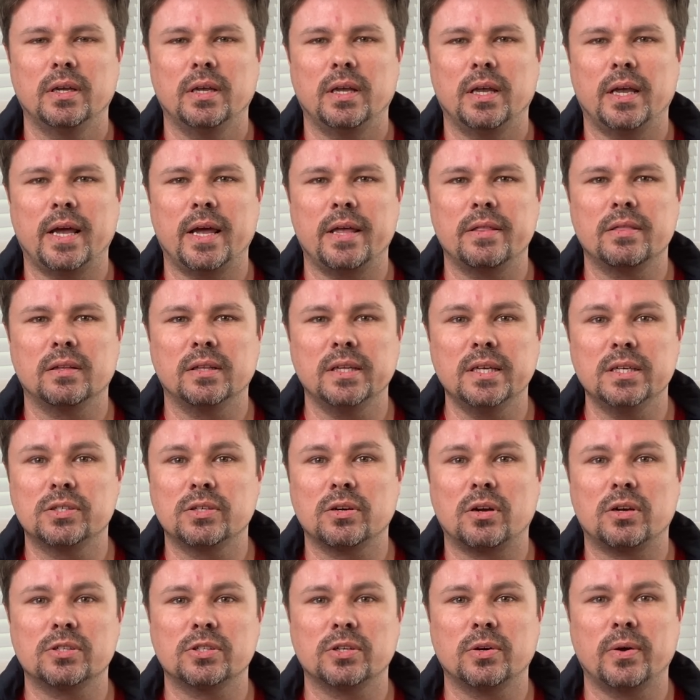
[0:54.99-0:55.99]
And the lease
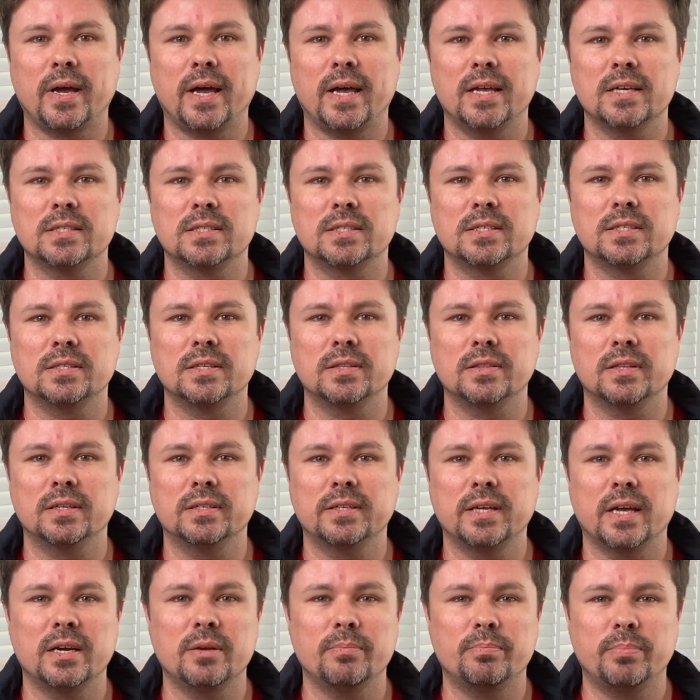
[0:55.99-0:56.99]
also has the
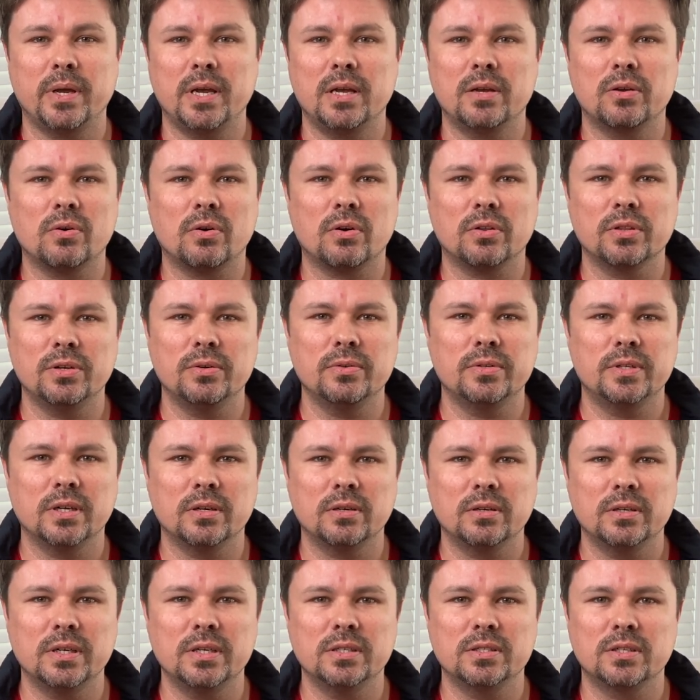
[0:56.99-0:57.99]
tenant paying all the
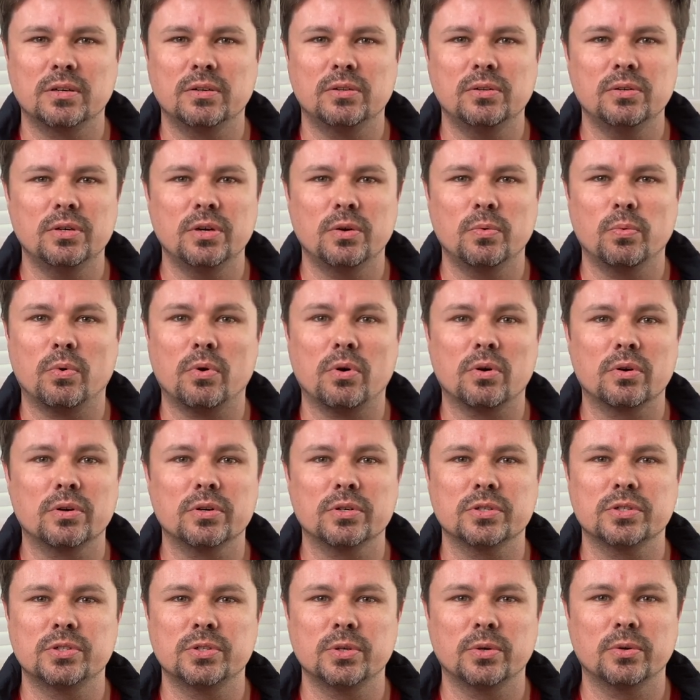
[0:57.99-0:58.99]
utilities, including
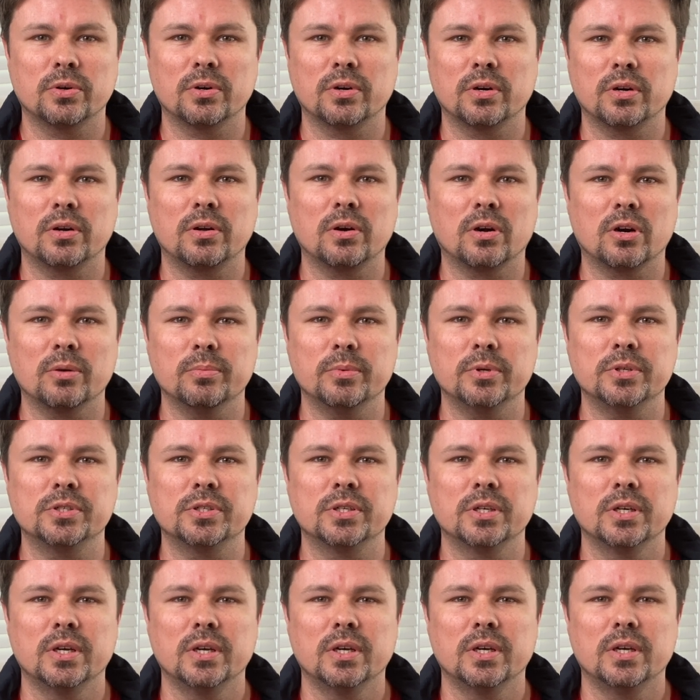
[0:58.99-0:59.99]
water, sewer, and
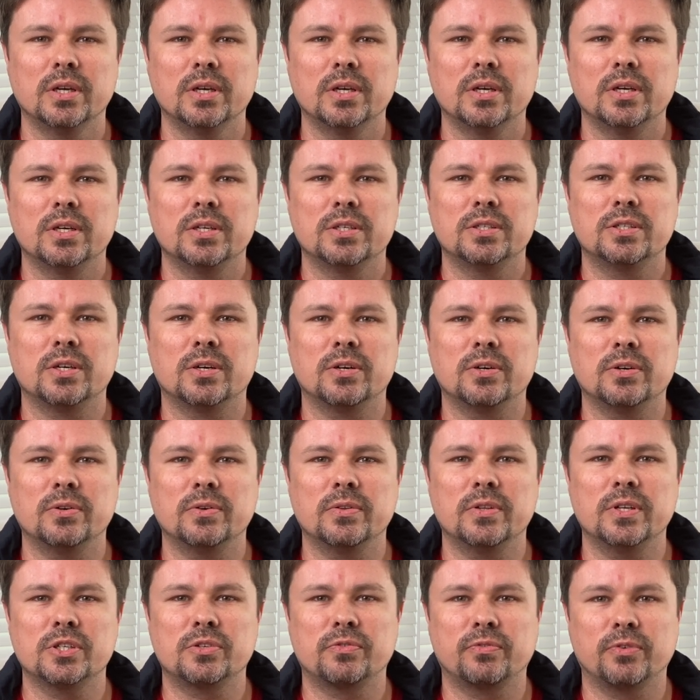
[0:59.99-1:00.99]
garbage.
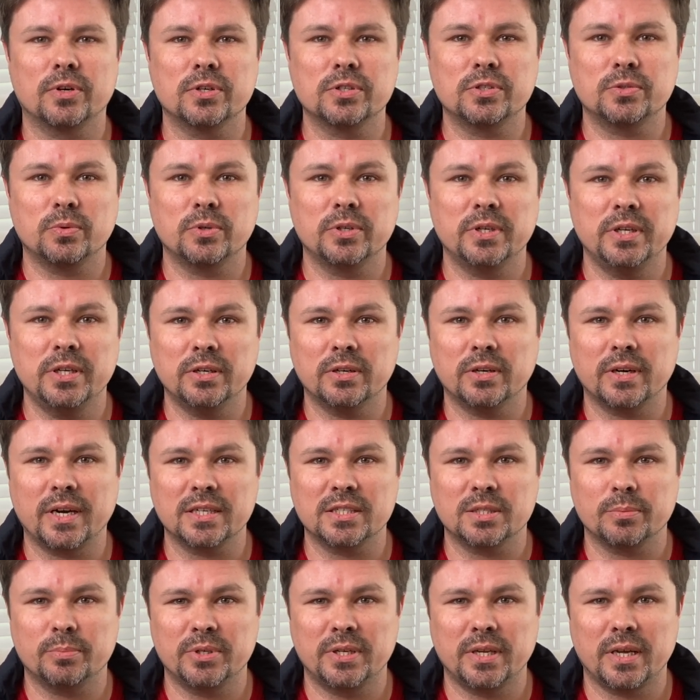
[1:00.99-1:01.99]
So this first one here
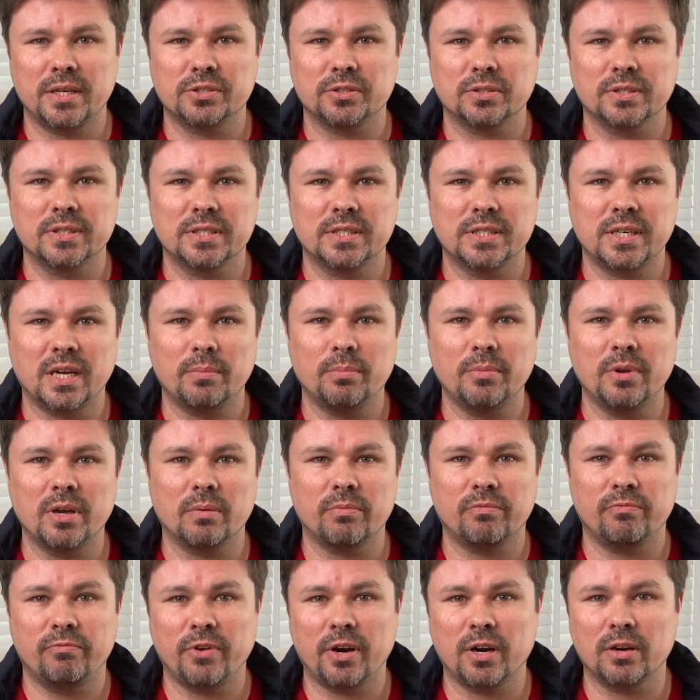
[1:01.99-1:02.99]
has the potential to set me
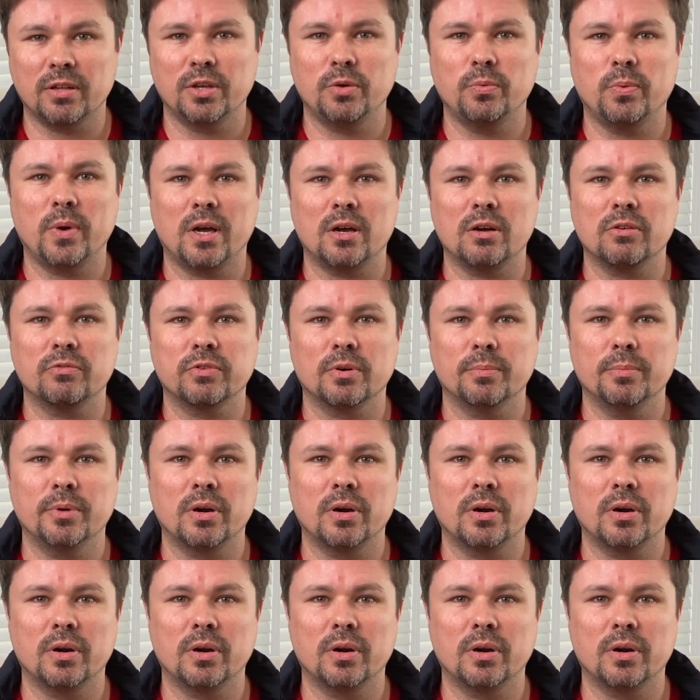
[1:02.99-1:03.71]
up fairly well from an